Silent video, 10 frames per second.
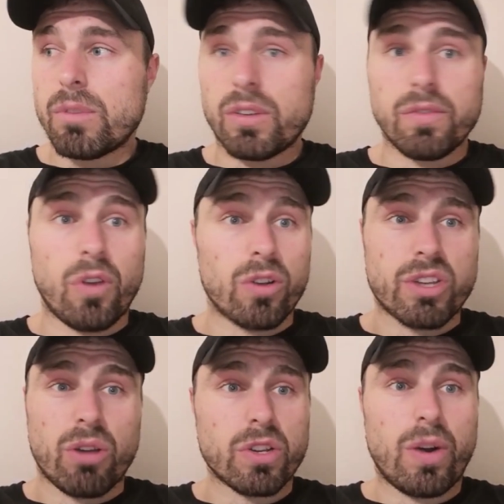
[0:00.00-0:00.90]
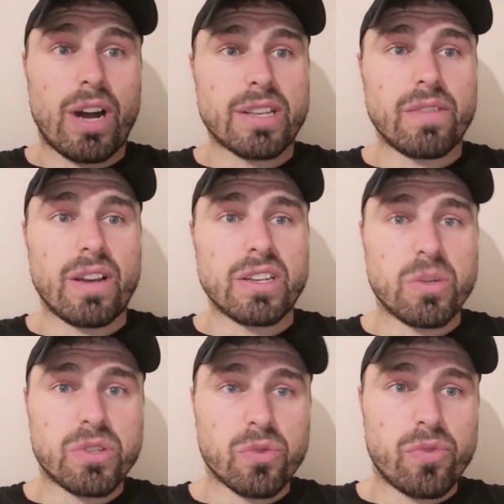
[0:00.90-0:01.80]
thoughts also go out to the fans that were
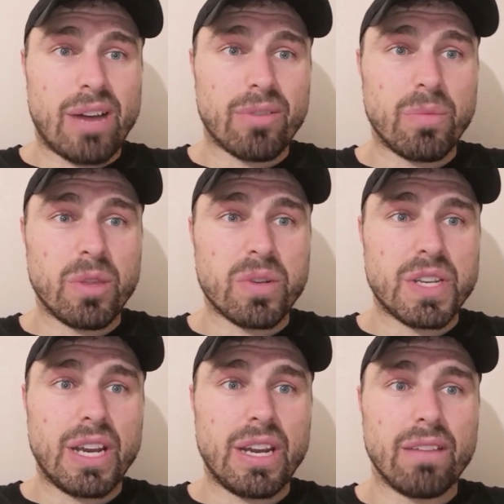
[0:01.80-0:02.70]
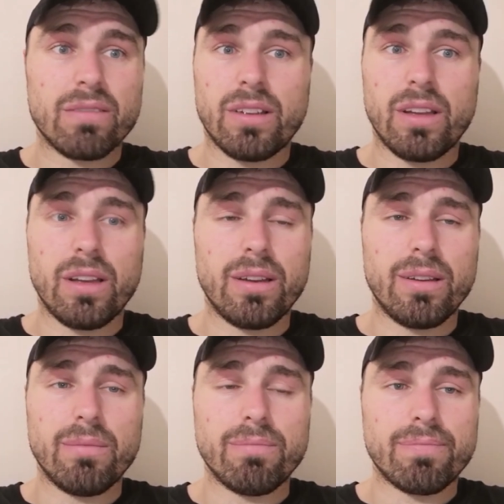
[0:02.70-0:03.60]
stood round him, that were seeing it,
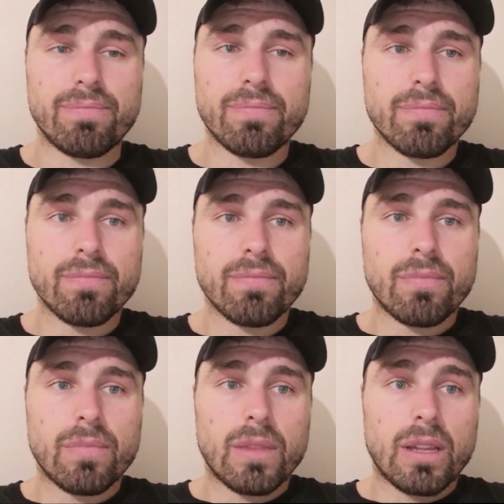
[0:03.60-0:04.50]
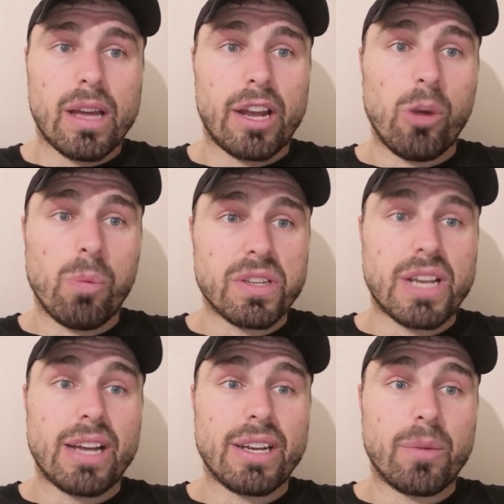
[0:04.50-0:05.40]
and I hope on
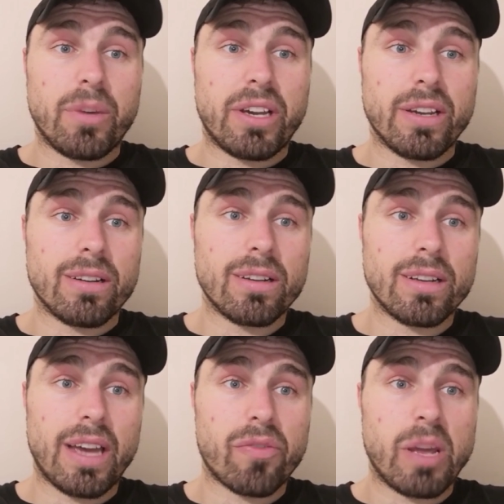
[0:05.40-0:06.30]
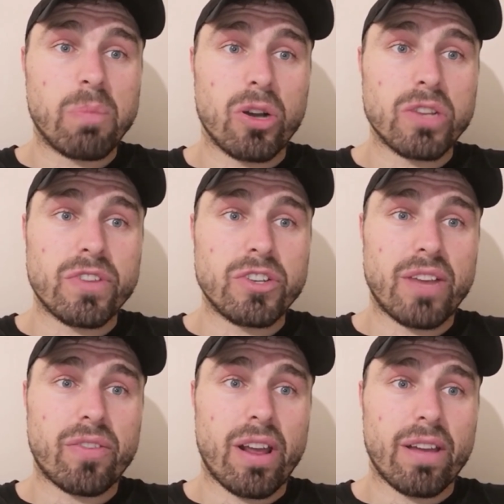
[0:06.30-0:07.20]
Saturday we can get 3 points for
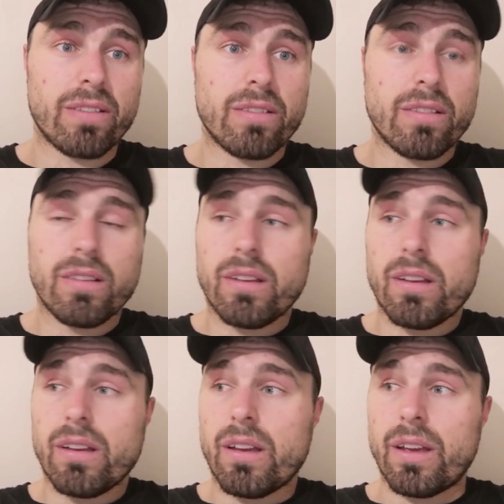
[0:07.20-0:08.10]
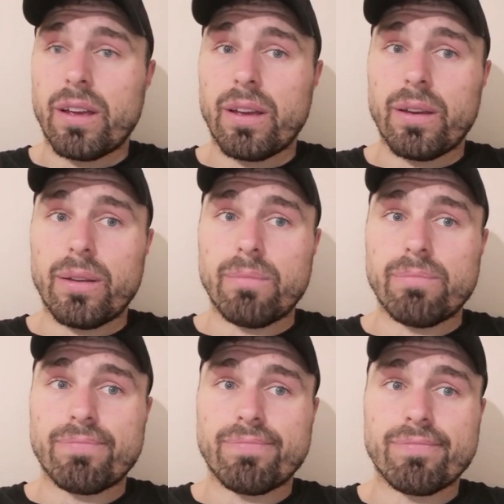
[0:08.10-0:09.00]
Jeffrey.
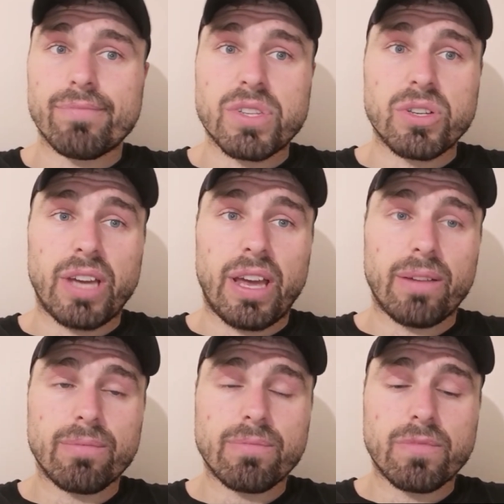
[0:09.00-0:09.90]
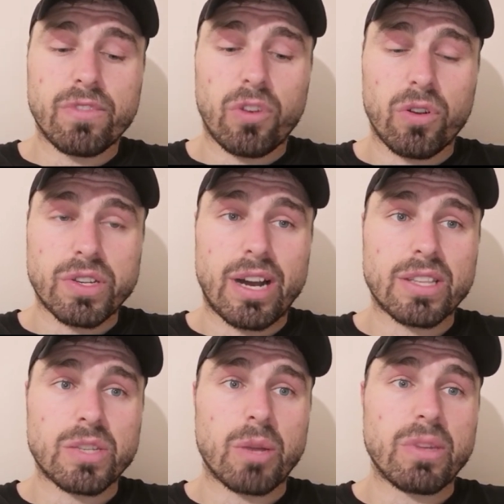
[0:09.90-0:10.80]
So yeah, thoughts are out
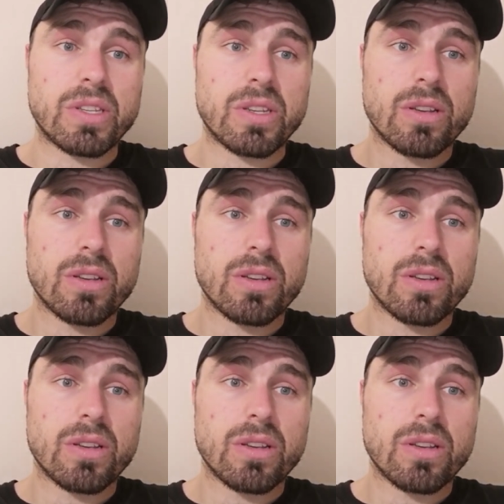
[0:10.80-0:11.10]
to him. It's